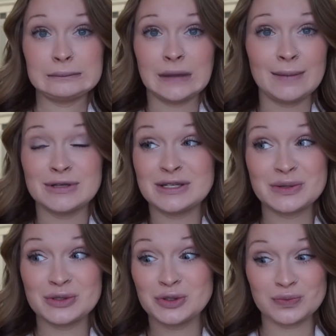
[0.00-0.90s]
I'm
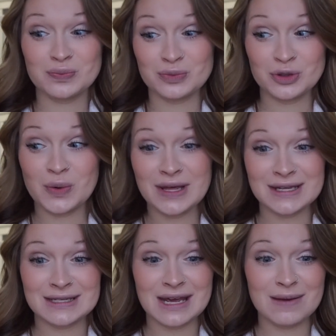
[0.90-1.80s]
still doing
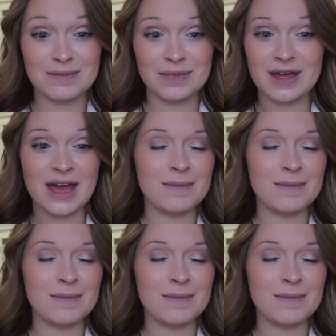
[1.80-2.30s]
the same thing.